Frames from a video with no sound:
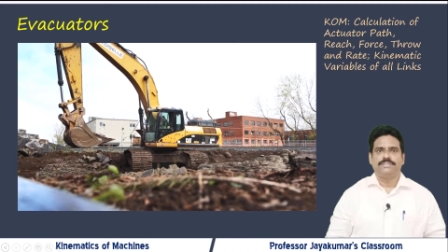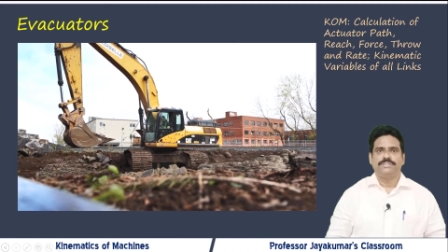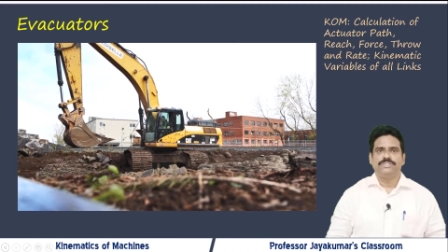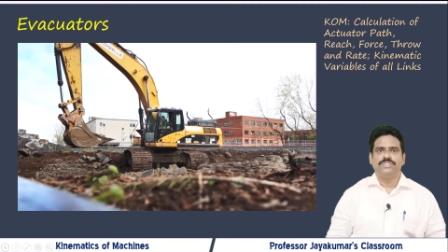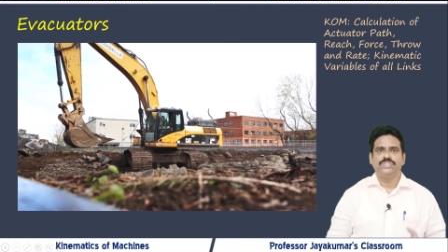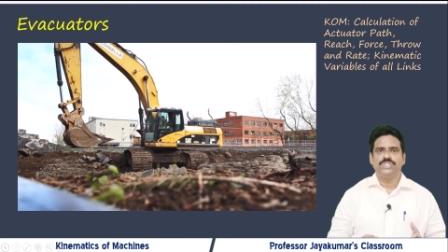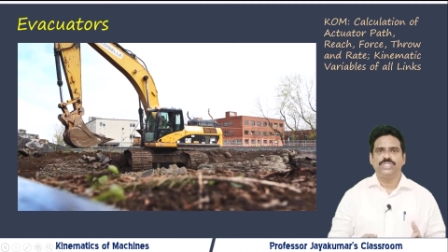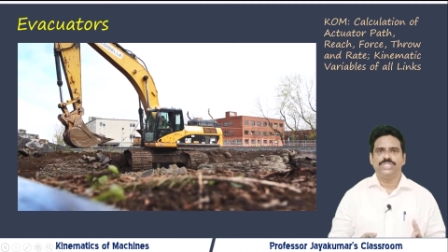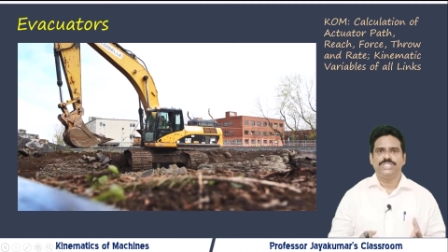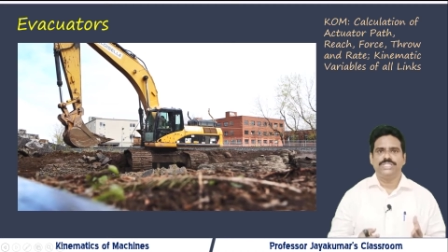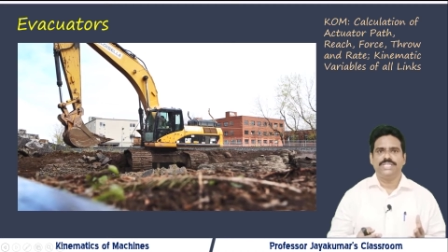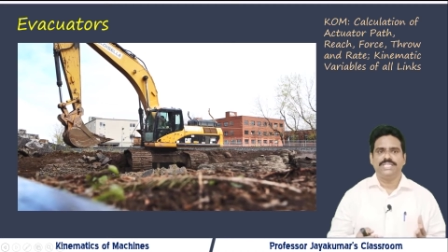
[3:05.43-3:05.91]

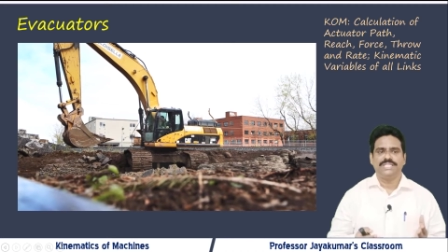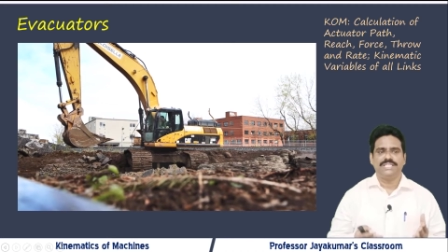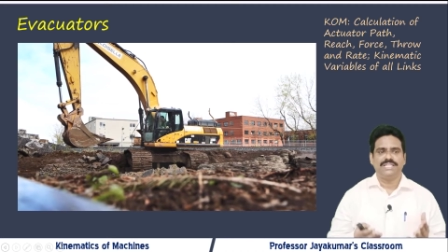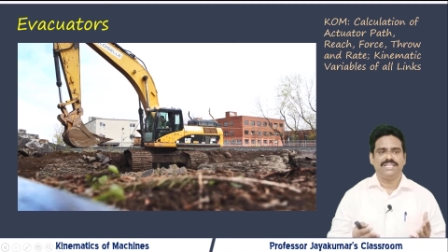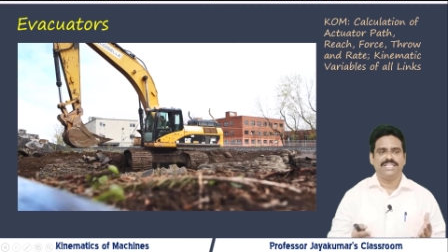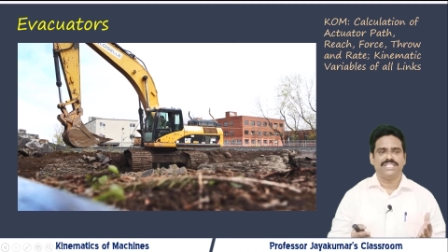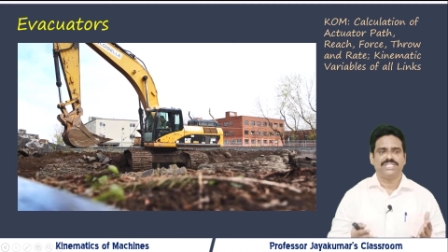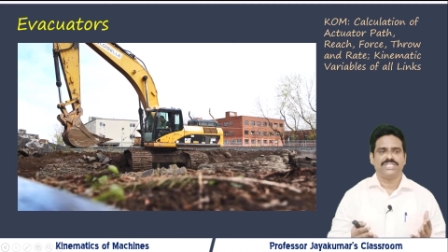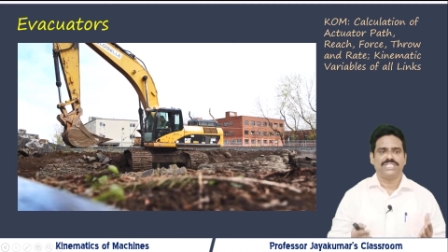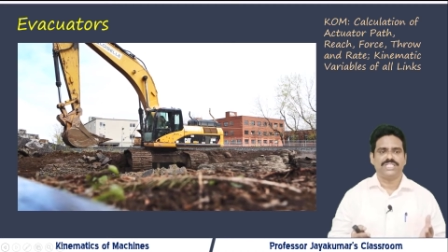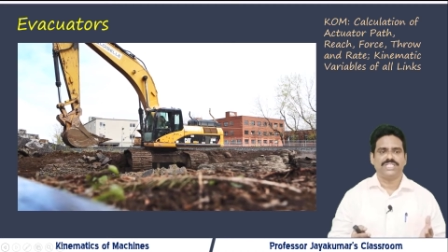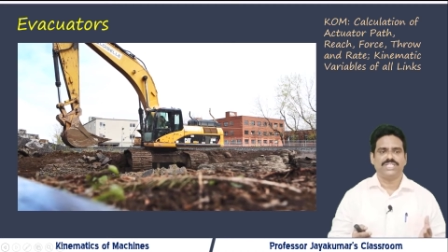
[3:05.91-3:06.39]
This is an
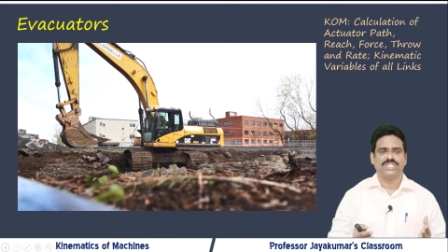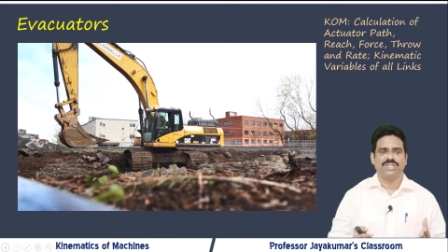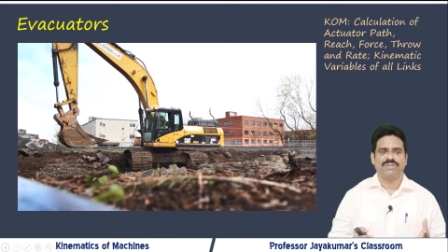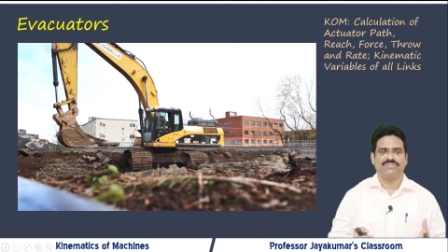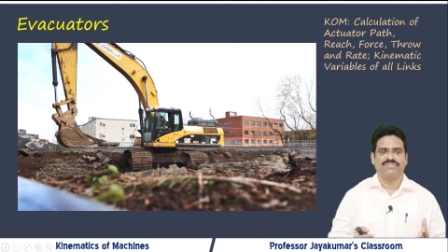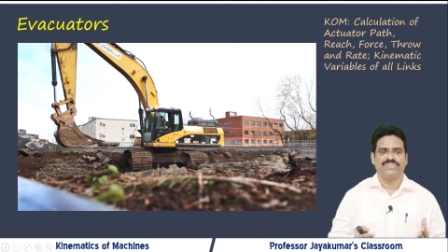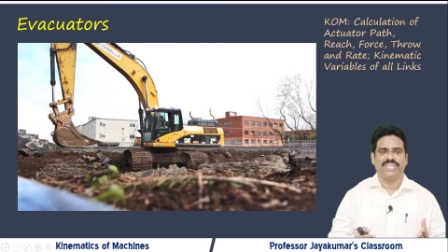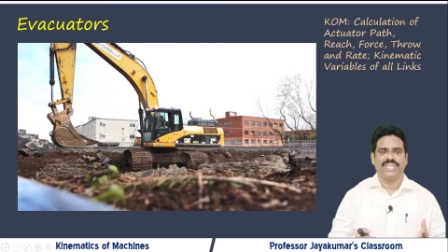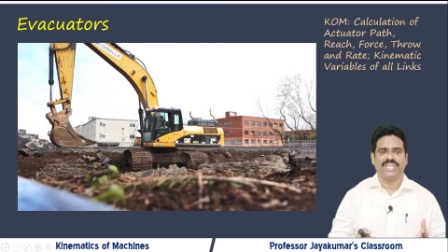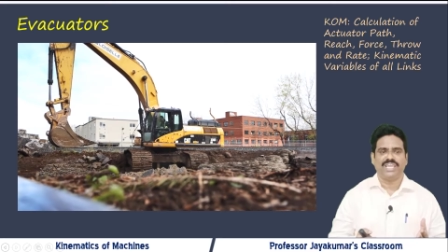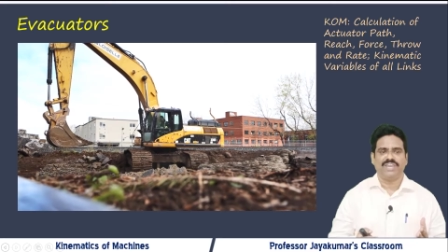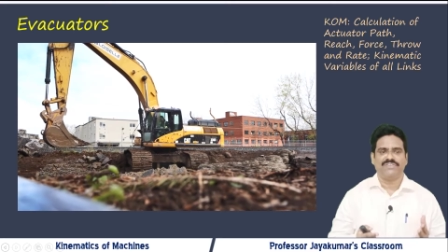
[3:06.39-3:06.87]
illustration
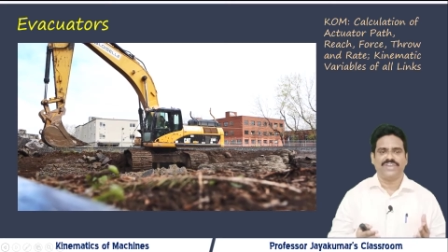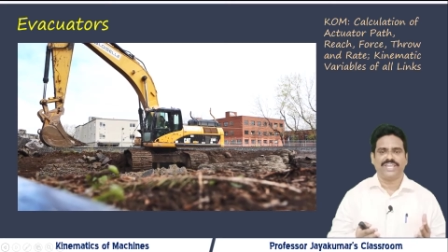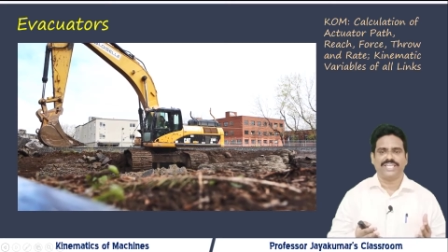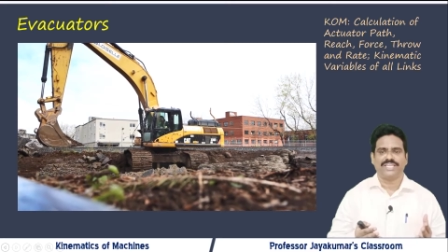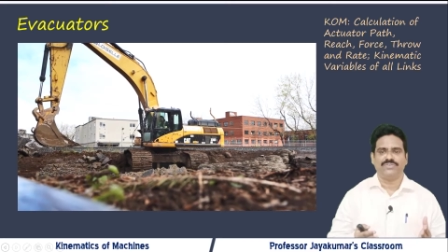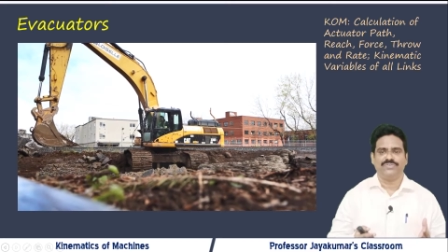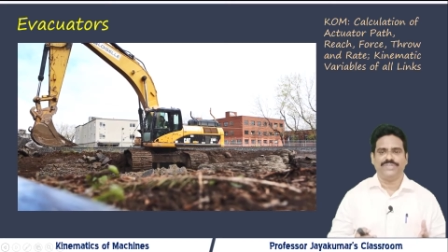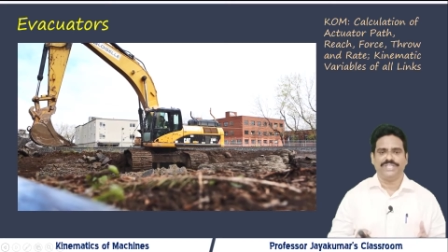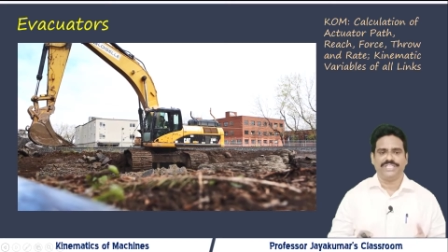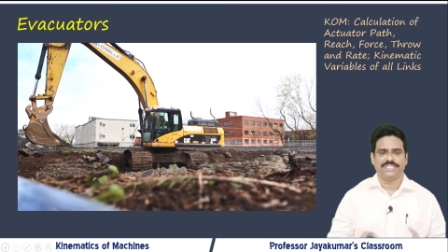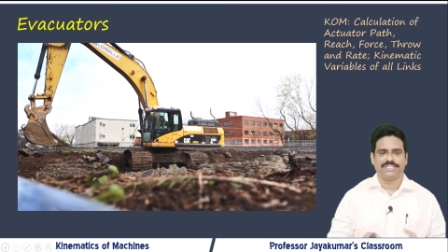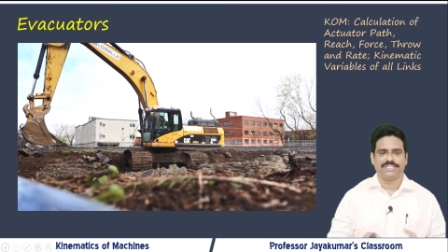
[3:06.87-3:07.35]
of an
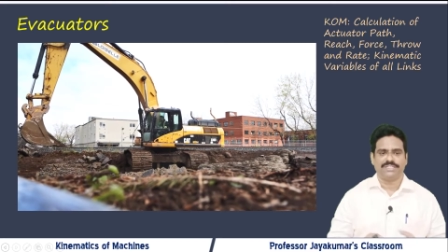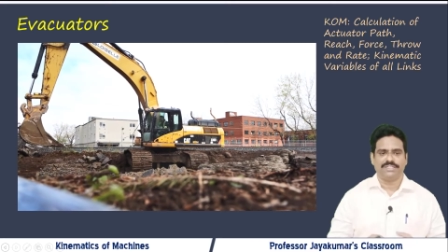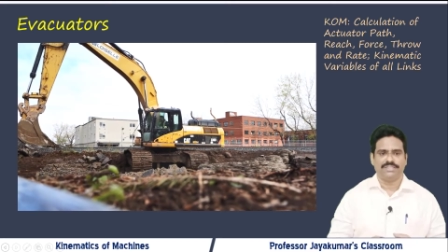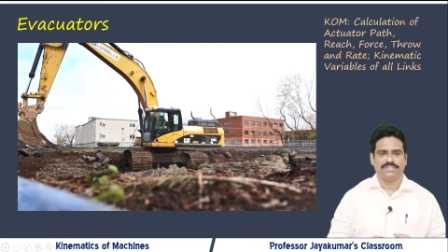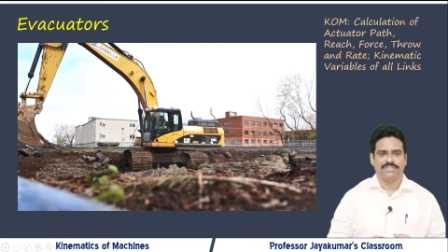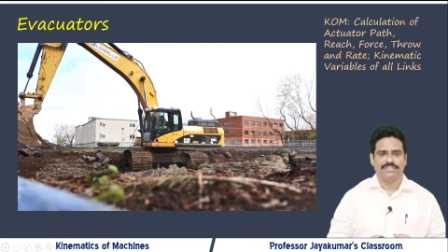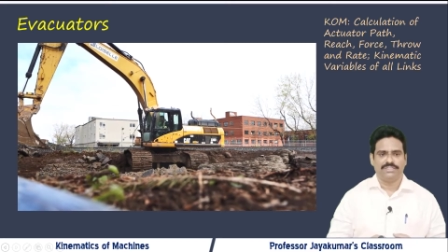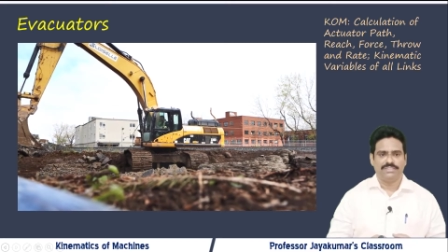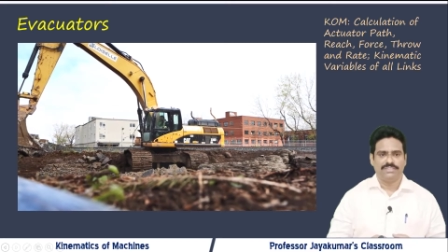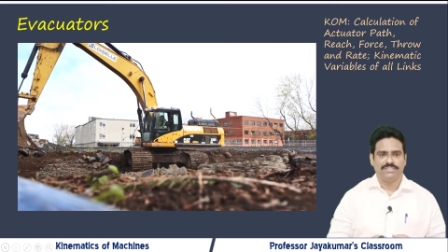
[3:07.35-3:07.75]
evacuator.